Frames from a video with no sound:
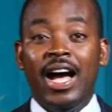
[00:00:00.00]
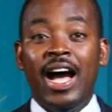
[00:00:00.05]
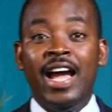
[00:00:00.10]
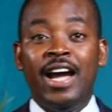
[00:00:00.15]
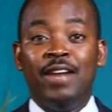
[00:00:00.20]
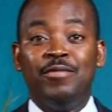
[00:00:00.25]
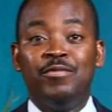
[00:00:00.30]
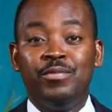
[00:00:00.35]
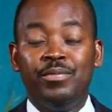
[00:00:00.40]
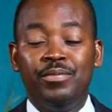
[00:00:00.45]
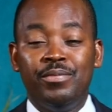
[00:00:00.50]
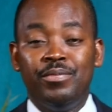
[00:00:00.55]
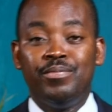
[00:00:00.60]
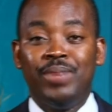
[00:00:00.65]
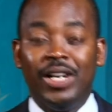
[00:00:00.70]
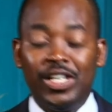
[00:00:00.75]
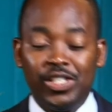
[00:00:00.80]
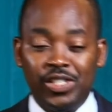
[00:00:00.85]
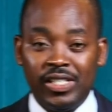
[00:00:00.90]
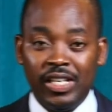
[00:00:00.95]
I am
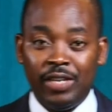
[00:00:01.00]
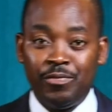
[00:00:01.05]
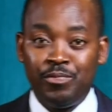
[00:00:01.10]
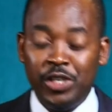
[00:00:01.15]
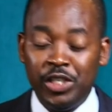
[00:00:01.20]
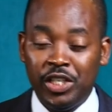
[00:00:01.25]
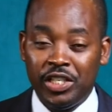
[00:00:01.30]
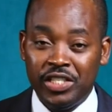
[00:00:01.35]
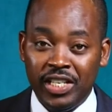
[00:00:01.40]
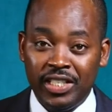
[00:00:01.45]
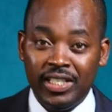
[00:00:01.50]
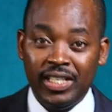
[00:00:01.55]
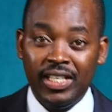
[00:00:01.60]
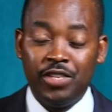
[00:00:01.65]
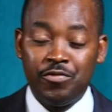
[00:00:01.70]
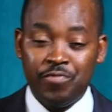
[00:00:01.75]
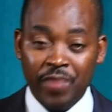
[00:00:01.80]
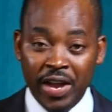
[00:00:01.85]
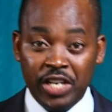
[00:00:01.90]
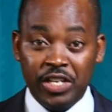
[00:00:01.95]
Pastor Peter
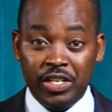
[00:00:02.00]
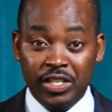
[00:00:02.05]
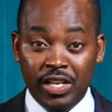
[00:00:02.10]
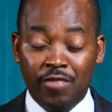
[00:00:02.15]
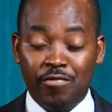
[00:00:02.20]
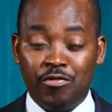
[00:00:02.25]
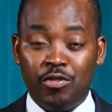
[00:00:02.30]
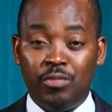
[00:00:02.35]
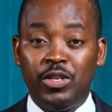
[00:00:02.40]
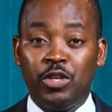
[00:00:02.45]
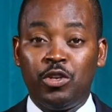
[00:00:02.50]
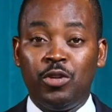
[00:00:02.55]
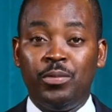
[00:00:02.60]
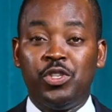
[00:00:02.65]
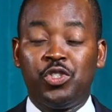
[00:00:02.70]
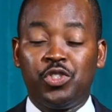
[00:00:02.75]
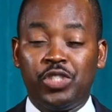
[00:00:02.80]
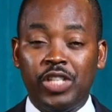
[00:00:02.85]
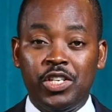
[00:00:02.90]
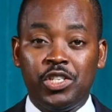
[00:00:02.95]
Nyaga, right here from
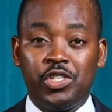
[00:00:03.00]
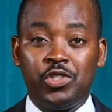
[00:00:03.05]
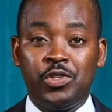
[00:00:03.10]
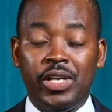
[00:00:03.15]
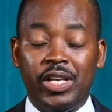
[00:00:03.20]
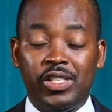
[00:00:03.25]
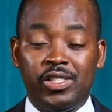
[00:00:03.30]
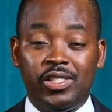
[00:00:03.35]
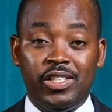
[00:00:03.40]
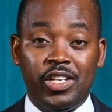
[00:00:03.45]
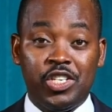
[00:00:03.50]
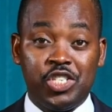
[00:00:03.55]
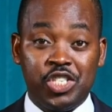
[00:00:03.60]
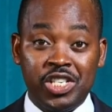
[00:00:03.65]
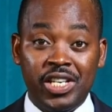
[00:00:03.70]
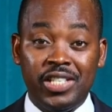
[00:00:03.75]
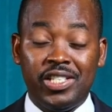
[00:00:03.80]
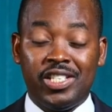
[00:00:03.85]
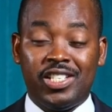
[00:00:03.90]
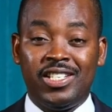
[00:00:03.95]
Nairobi Central SDA
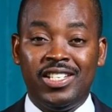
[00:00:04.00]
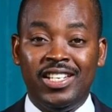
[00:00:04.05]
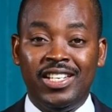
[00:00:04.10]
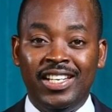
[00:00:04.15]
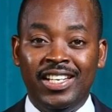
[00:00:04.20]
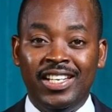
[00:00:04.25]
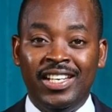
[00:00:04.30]
Church.